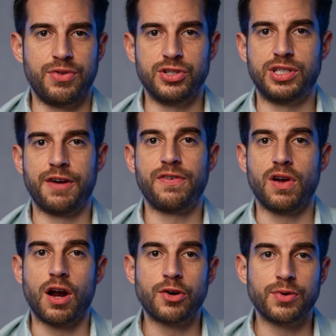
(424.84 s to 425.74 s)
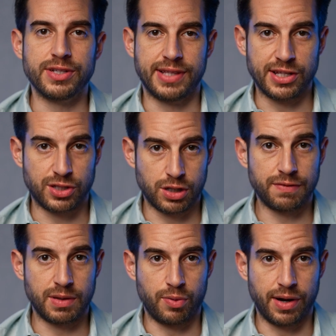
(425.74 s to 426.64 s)
There's different arteries that
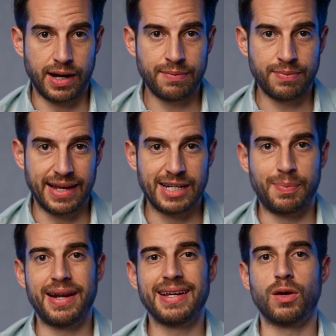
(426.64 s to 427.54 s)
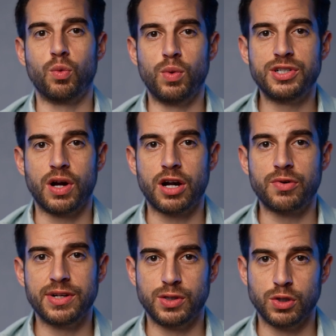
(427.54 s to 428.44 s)
serve the brain, and depending on which
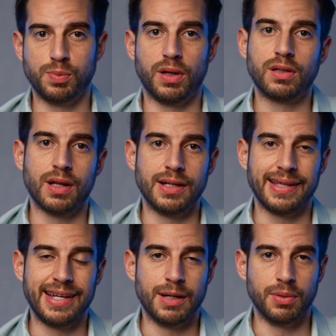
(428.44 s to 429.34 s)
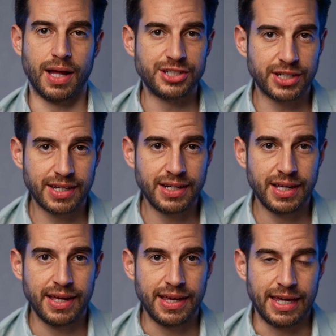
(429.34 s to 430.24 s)
arteries those blood clots end up lodging in,
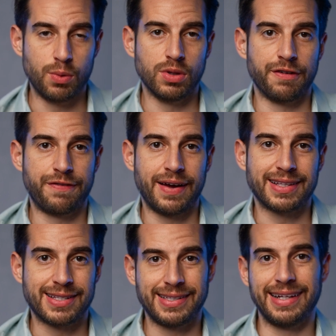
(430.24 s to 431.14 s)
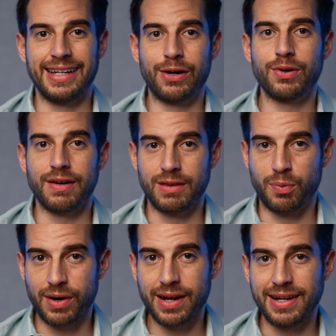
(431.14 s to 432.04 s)
it will affect said area of the
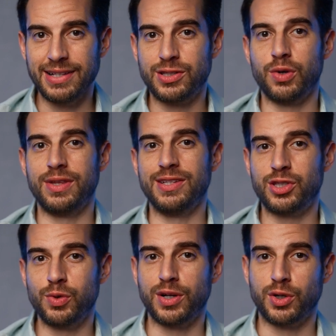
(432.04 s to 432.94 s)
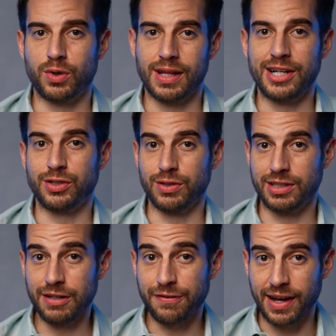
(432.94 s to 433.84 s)
brain, and so the ensuing neurological
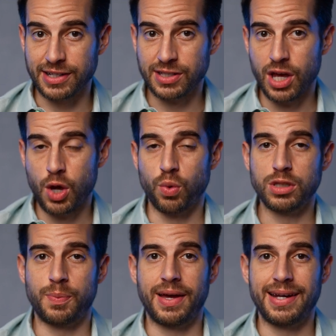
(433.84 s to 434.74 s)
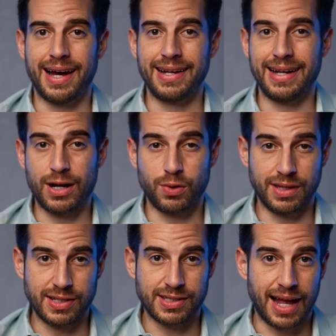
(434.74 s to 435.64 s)
defects will depend on not only
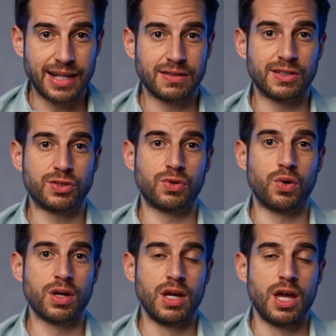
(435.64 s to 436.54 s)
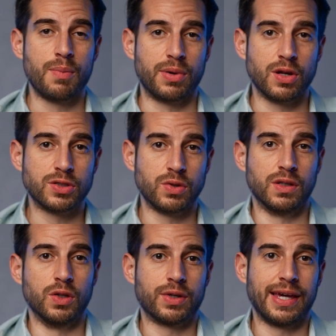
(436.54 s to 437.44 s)
the size of the stroke, but also the
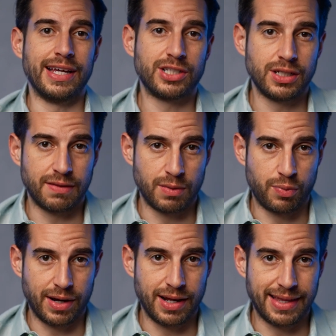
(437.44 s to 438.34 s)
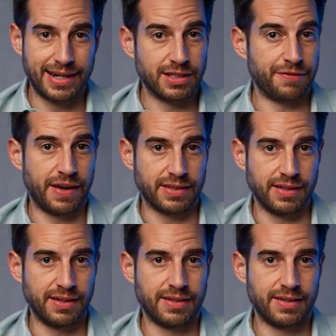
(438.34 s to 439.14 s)
location of the brain that is affected.